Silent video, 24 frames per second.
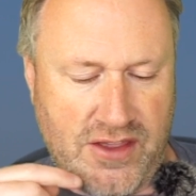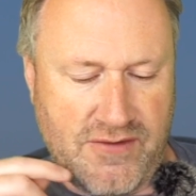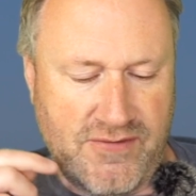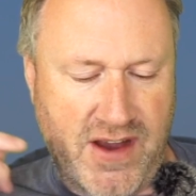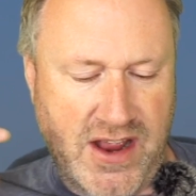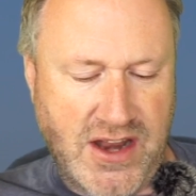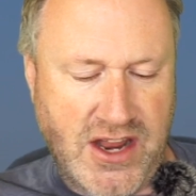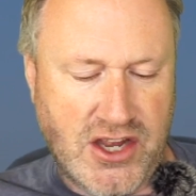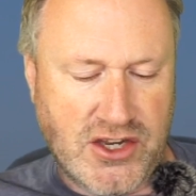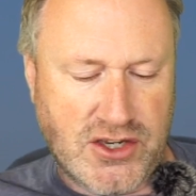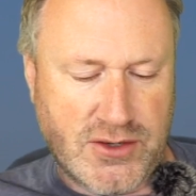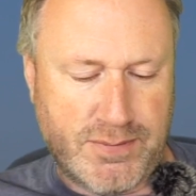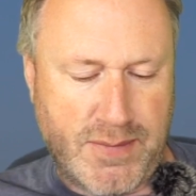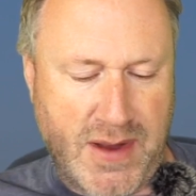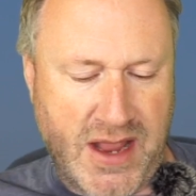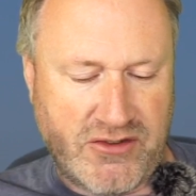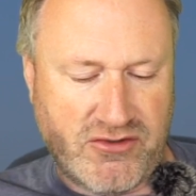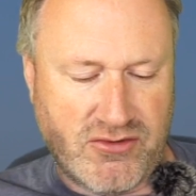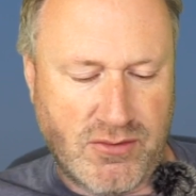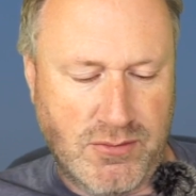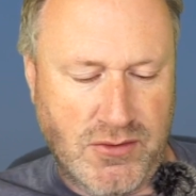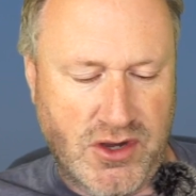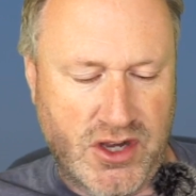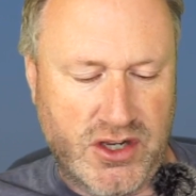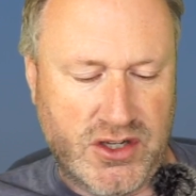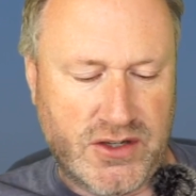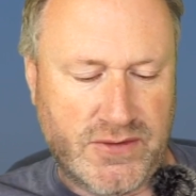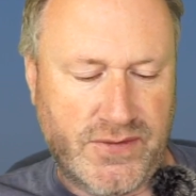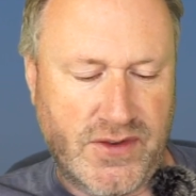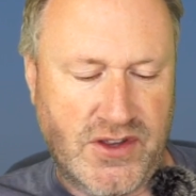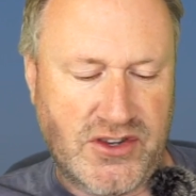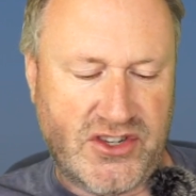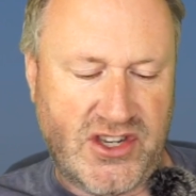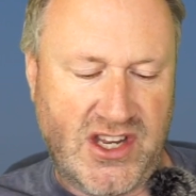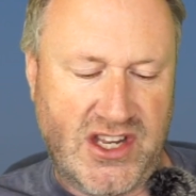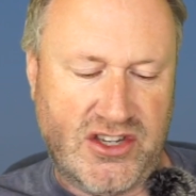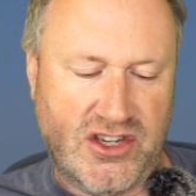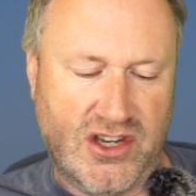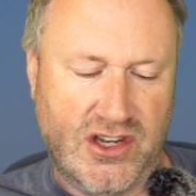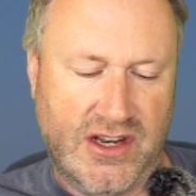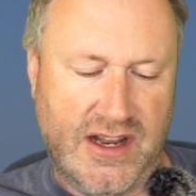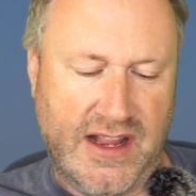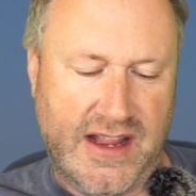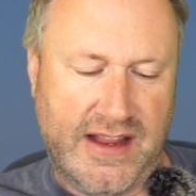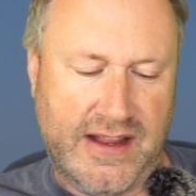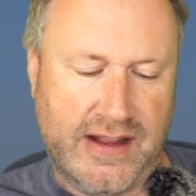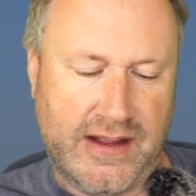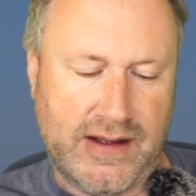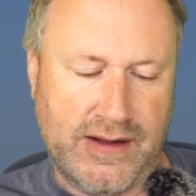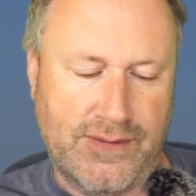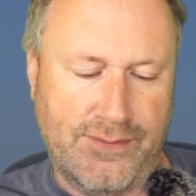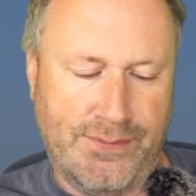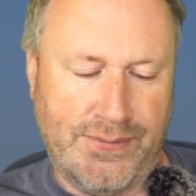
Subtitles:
radio spectrum used for the C2 link